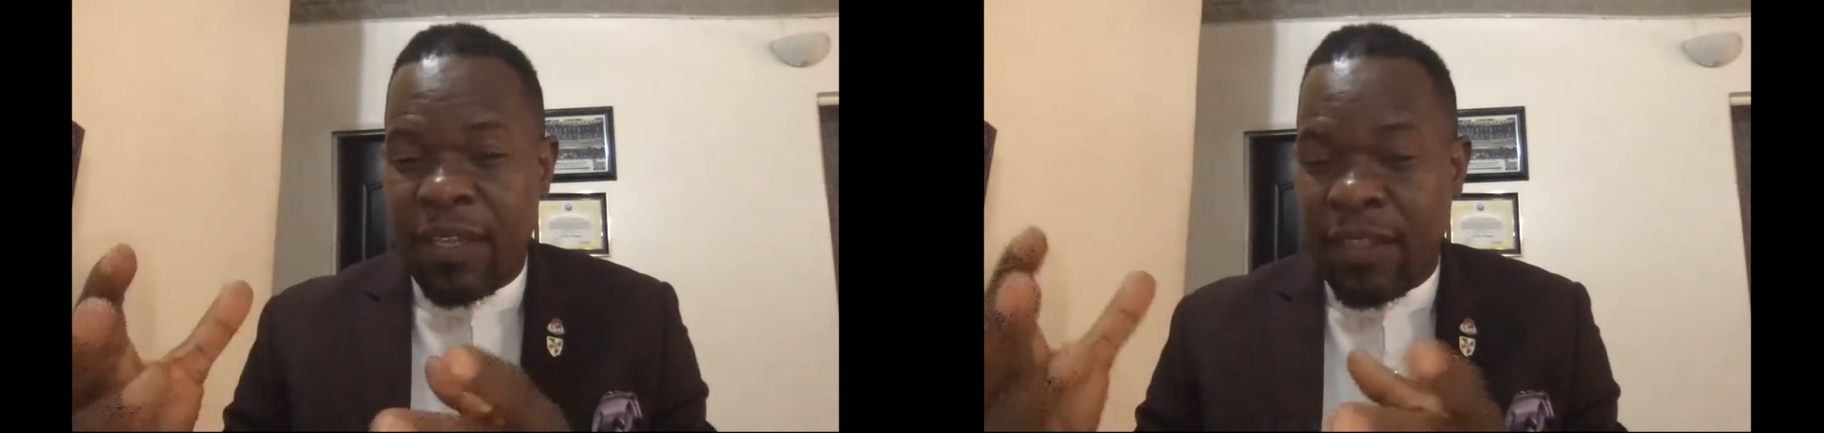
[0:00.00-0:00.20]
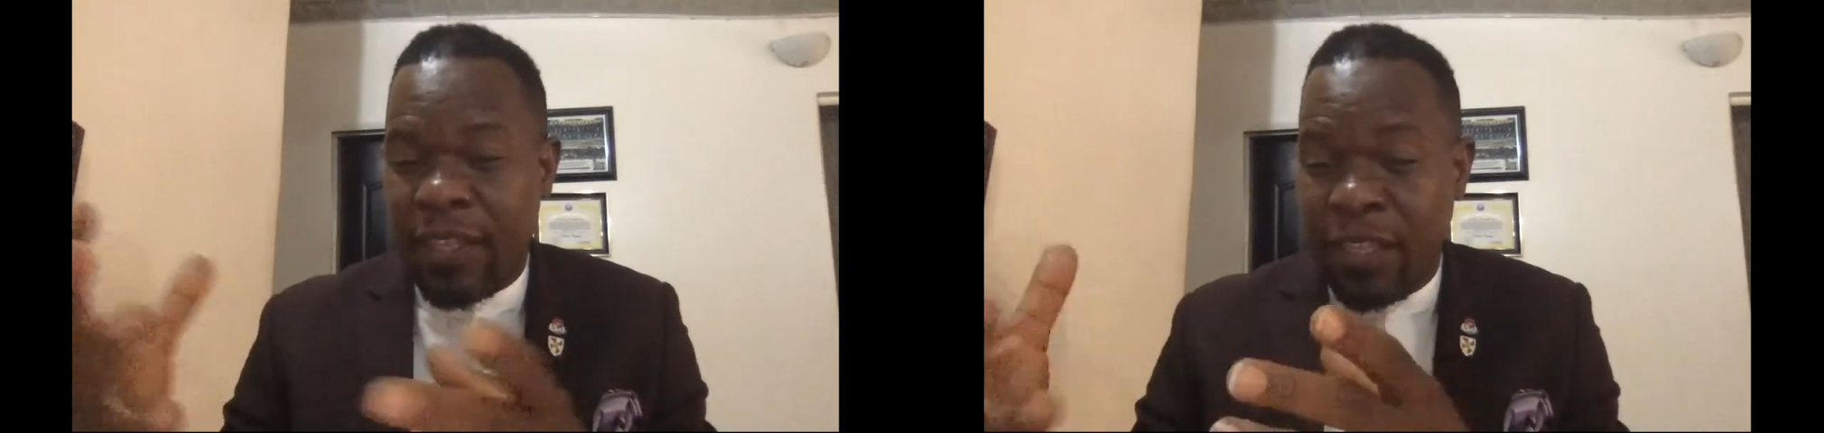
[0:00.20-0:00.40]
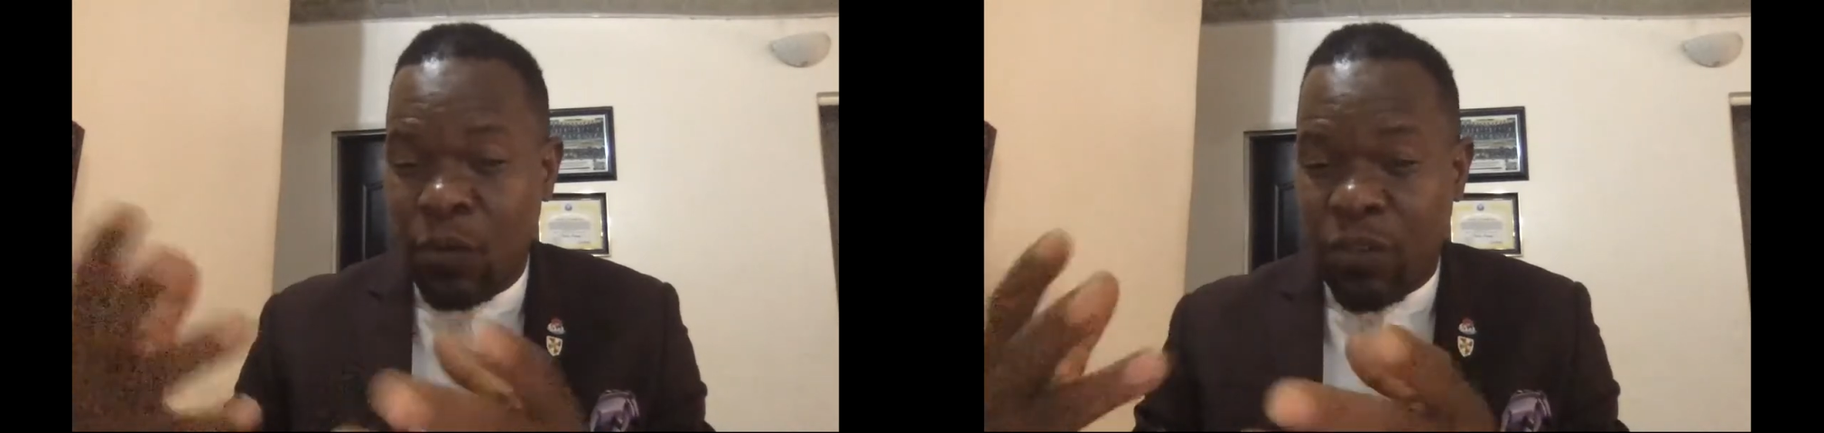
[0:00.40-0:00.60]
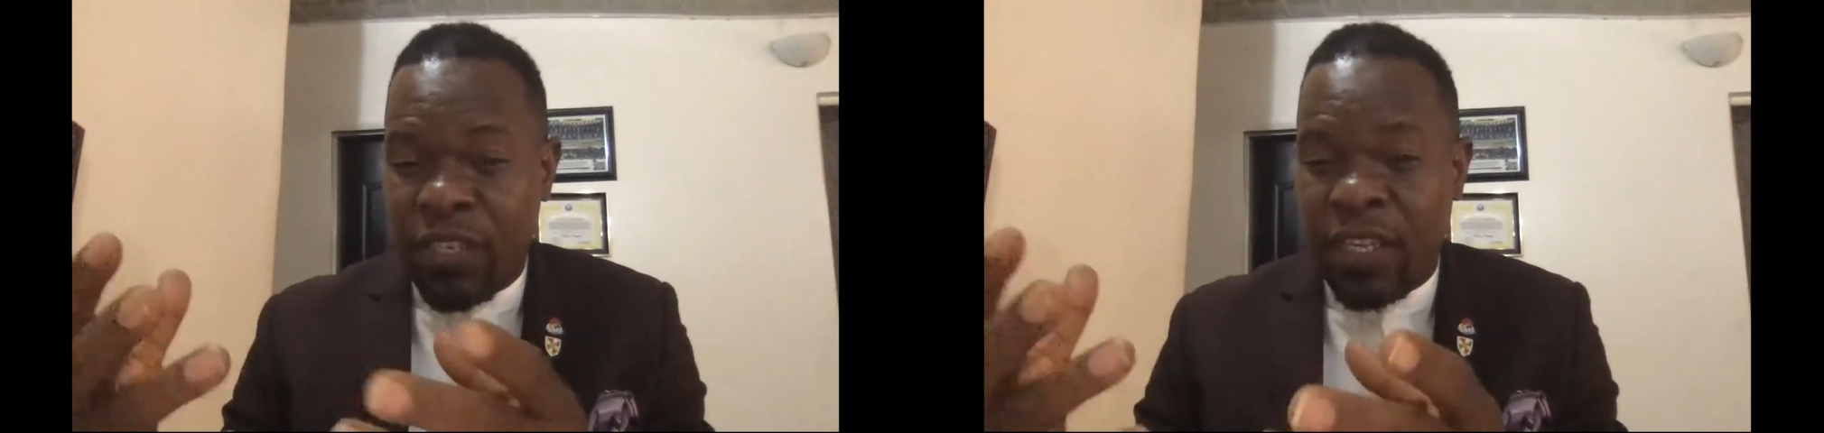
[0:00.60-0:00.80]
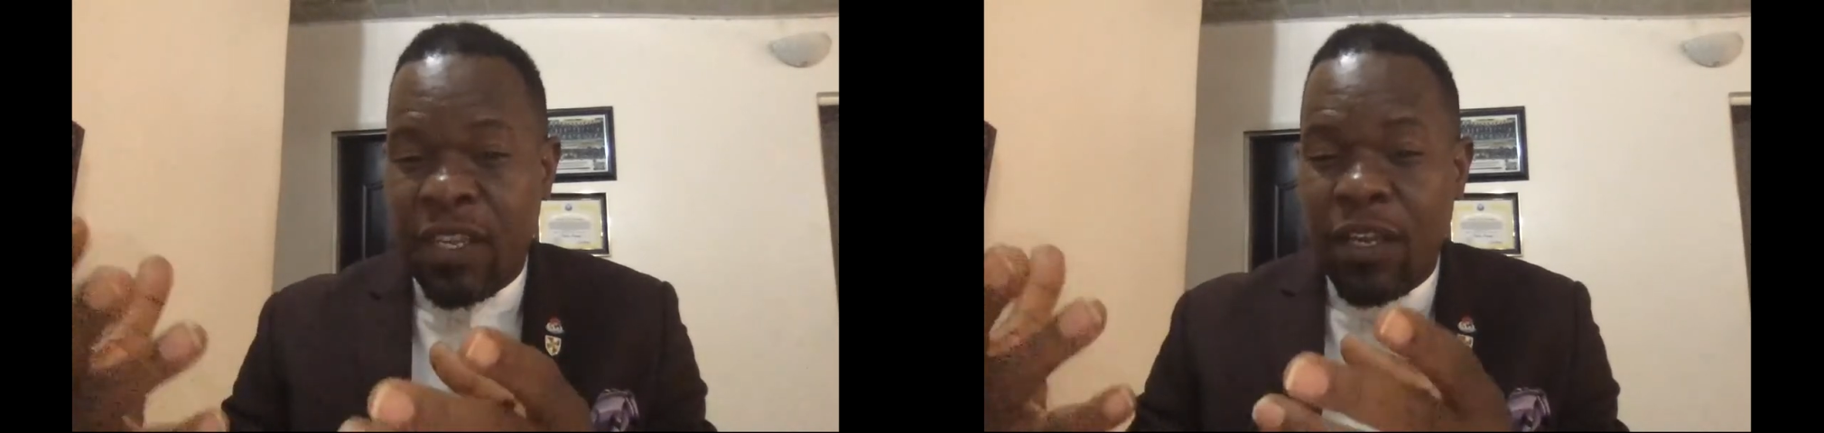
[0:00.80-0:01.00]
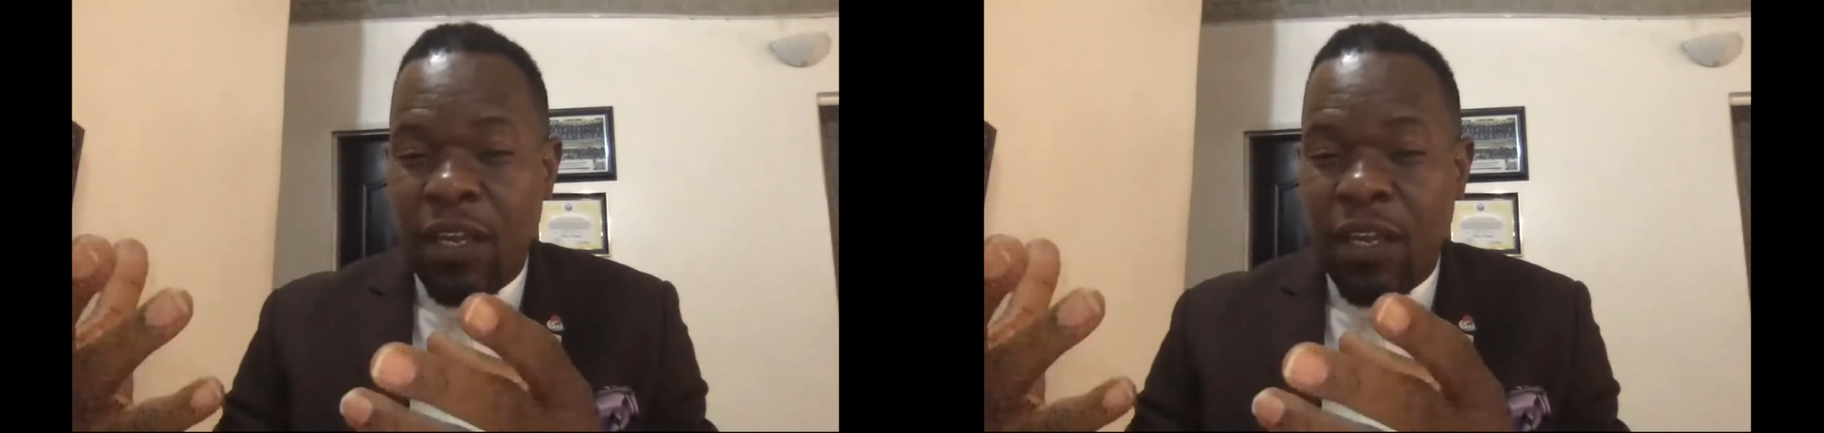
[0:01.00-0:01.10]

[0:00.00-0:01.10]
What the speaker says: I think they will say,